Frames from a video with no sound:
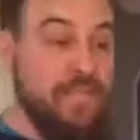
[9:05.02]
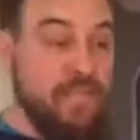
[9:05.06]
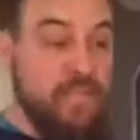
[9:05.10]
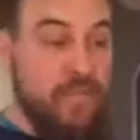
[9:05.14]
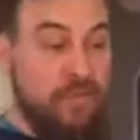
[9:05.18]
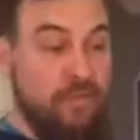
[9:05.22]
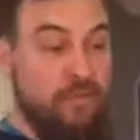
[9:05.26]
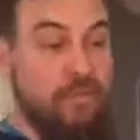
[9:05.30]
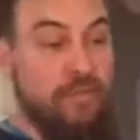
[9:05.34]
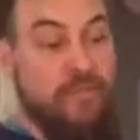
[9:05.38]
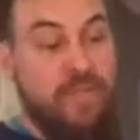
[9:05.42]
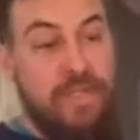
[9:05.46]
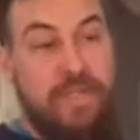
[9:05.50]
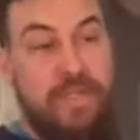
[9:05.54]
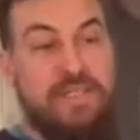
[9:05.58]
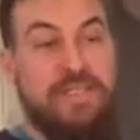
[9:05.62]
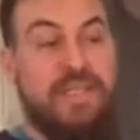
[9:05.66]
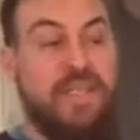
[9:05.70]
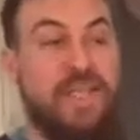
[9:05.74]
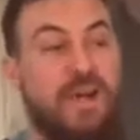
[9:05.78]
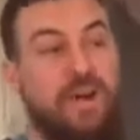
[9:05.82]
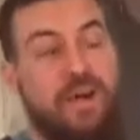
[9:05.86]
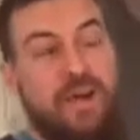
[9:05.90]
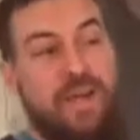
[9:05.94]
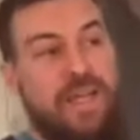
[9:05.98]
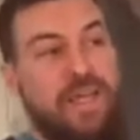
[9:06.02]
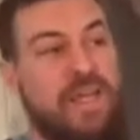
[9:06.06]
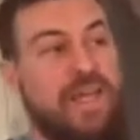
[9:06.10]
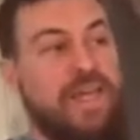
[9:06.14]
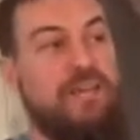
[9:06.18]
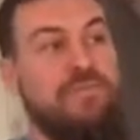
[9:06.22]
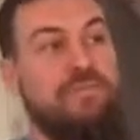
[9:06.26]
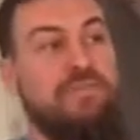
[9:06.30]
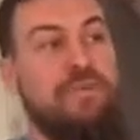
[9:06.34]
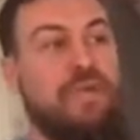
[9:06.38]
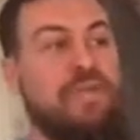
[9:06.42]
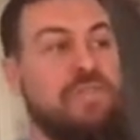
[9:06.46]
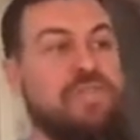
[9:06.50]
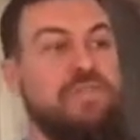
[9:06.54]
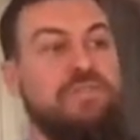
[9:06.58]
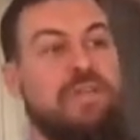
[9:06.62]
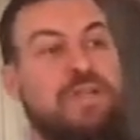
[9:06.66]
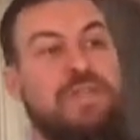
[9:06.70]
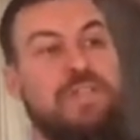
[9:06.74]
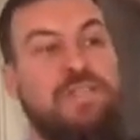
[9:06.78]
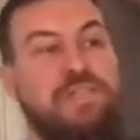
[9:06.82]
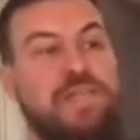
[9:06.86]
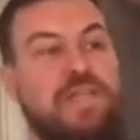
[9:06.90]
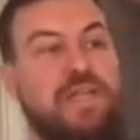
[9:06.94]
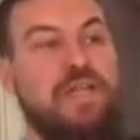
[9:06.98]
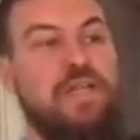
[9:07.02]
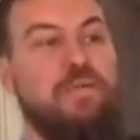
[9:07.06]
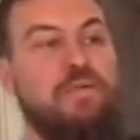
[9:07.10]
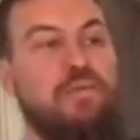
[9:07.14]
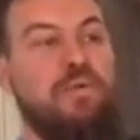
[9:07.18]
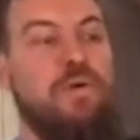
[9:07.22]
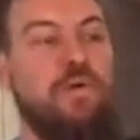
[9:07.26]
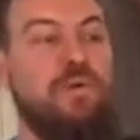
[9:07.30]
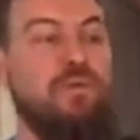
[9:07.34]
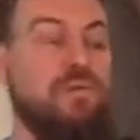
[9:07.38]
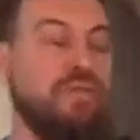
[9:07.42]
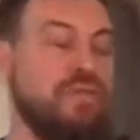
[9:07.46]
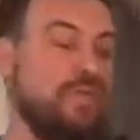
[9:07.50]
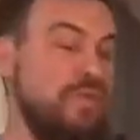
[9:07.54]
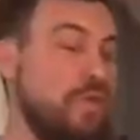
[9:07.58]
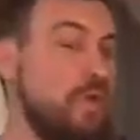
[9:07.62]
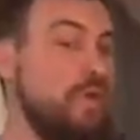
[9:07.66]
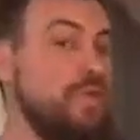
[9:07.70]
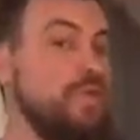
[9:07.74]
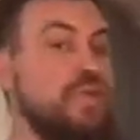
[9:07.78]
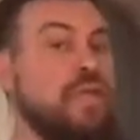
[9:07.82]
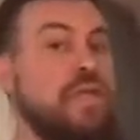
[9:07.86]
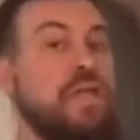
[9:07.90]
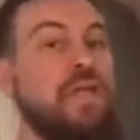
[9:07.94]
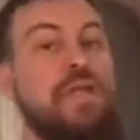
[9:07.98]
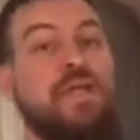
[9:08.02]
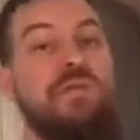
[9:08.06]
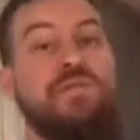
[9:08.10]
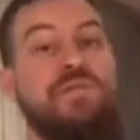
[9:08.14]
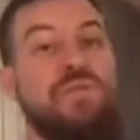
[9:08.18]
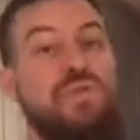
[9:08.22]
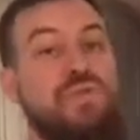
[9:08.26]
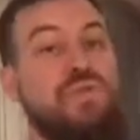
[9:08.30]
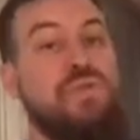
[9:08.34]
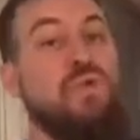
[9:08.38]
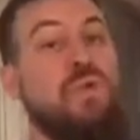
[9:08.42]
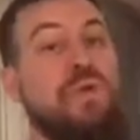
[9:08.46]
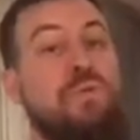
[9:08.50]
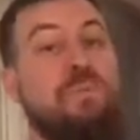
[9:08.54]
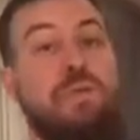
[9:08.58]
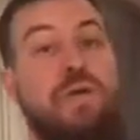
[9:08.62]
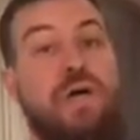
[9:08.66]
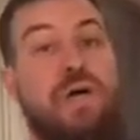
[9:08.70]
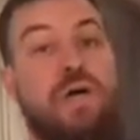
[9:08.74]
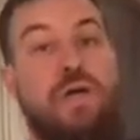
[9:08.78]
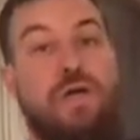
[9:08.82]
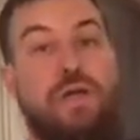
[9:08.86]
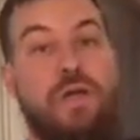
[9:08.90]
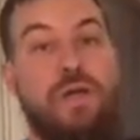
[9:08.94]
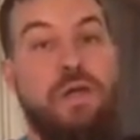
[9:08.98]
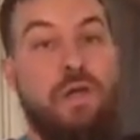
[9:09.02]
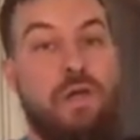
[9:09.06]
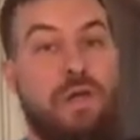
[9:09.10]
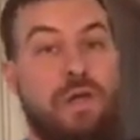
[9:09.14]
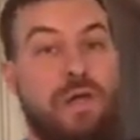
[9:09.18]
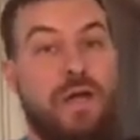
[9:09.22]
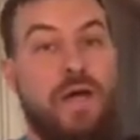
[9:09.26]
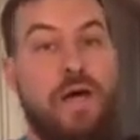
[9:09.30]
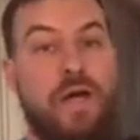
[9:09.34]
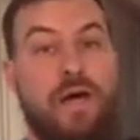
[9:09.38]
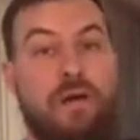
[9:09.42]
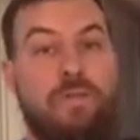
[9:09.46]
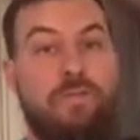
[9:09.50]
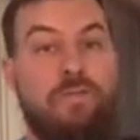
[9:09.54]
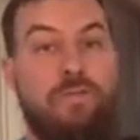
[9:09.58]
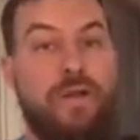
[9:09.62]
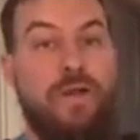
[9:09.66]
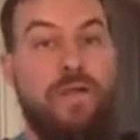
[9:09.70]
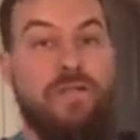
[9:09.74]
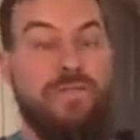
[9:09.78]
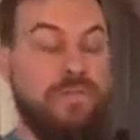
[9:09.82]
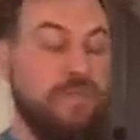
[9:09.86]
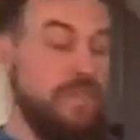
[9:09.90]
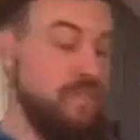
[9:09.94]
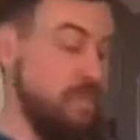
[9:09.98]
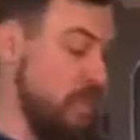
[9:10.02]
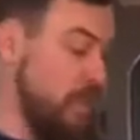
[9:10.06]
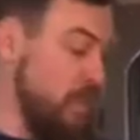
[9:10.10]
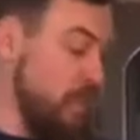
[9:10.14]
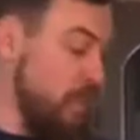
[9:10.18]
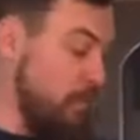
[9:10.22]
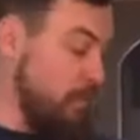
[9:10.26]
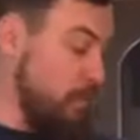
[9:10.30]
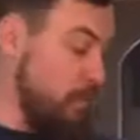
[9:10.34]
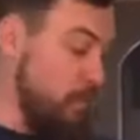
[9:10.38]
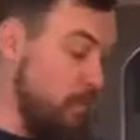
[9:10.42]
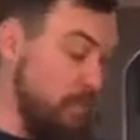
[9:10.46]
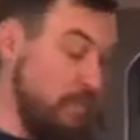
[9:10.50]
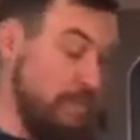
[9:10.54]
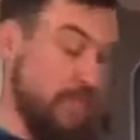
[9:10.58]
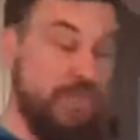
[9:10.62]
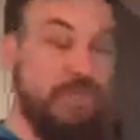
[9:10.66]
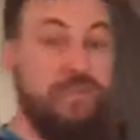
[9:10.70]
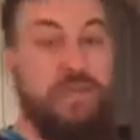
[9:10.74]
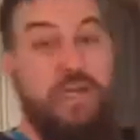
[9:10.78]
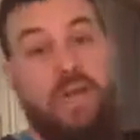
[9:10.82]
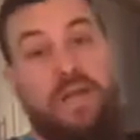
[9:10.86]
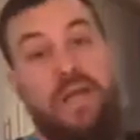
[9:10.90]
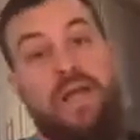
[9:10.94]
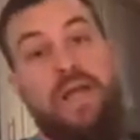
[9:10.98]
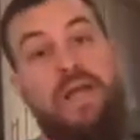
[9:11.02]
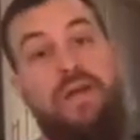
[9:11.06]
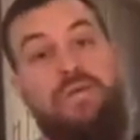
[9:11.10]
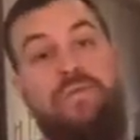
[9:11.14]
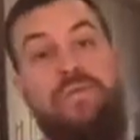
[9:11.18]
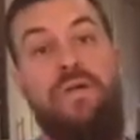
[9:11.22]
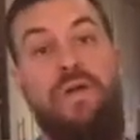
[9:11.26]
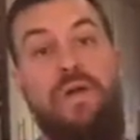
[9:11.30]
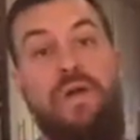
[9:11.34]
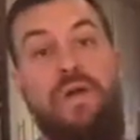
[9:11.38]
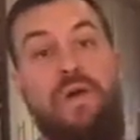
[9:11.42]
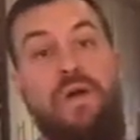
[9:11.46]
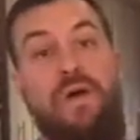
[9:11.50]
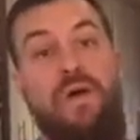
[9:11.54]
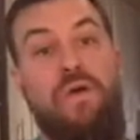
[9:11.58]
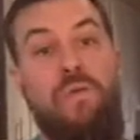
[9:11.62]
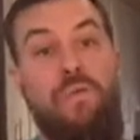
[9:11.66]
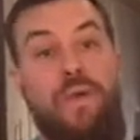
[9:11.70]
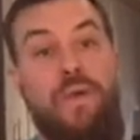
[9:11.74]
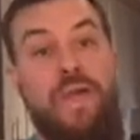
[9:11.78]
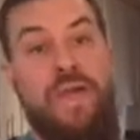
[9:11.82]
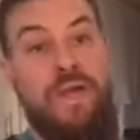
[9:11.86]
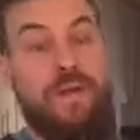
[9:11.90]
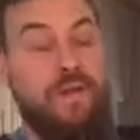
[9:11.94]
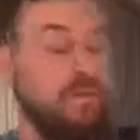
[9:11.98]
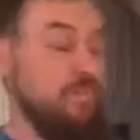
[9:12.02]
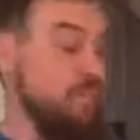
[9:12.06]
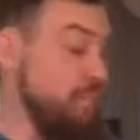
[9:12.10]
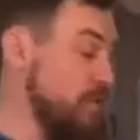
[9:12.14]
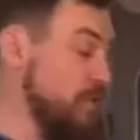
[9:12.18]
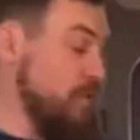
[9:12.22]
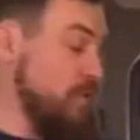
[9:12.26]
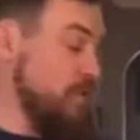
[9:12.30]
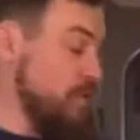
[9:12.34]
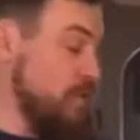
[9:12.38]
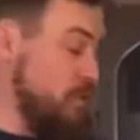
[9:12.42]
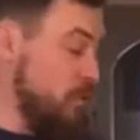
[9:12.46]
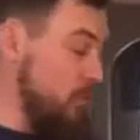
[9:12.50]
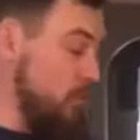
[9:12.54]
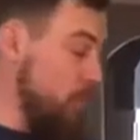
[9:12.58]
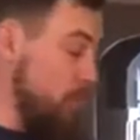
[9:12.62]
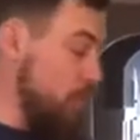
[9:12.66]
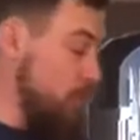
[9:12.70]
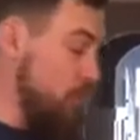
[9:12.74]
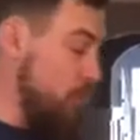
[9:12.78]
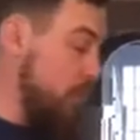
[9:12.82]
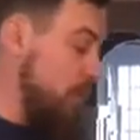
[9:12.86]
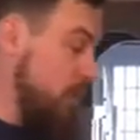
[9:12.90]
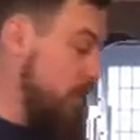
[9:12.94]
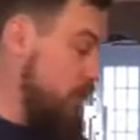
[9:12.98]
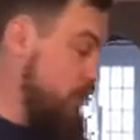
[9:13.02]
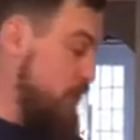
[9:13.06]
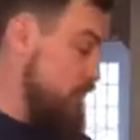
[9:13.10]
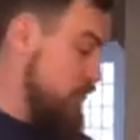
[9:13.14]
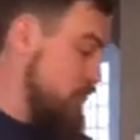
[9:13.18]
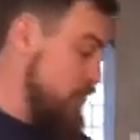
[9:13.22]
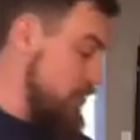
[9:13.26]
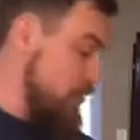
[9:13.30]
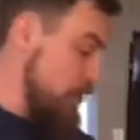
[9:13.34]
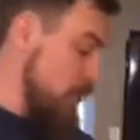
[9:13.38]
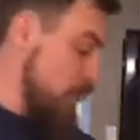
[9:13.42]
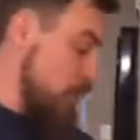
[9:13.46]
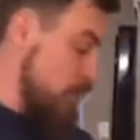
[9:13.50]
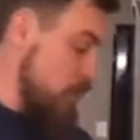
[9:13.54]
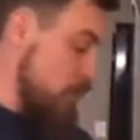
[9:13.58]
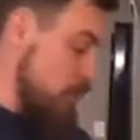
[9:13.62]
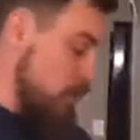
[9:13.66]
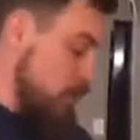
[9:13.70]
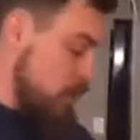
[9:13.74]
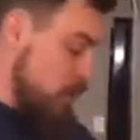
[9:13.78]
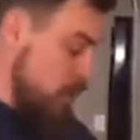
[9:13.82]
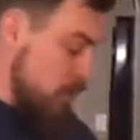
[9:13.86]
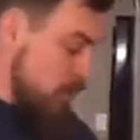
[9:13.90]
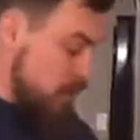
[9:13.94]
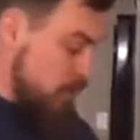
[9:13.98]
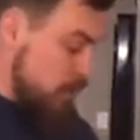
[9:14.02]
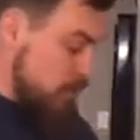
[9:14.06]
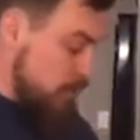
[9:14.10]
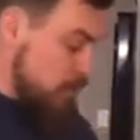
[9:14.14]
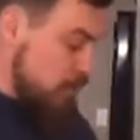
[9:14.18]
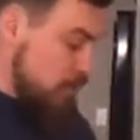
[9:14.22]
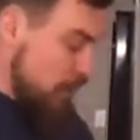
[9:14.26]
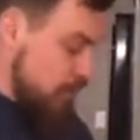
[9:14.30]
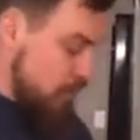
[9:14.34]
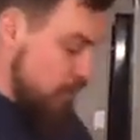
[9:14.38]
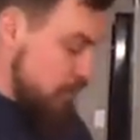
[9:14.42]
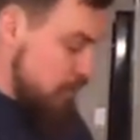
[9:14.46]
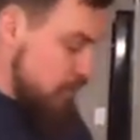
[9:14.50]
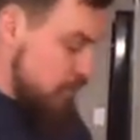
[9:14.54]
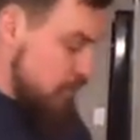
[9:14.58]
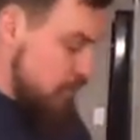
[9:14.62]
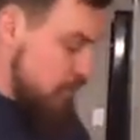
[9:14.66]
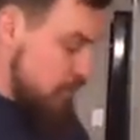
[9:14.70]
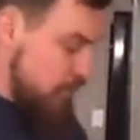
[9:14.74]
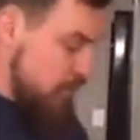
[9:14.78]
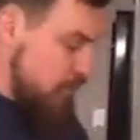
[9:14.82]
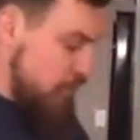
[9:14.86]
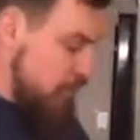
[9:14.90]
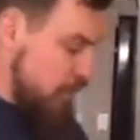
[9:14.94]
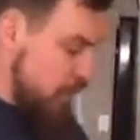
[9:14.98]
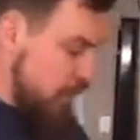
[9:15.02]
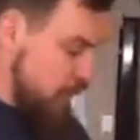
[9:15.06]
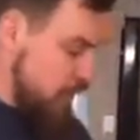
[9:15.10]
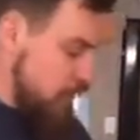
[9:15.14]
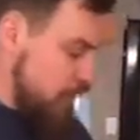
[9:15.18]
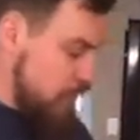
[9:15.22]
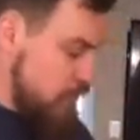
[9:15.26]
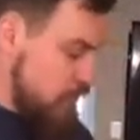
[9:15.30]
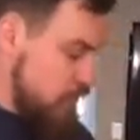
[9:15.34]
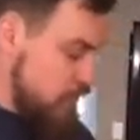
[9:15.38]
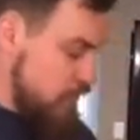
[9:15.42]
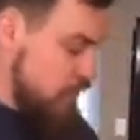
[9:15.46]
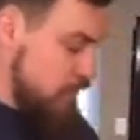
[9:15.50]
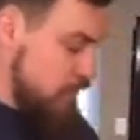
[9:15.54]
another thing. It's like, oh, I can't have ranch dressing anymore. Well, no, you can't have store-bought ranch dressing anymore, but you can have homemade, which is totally paleo. So just take a little bit of mayonnaise.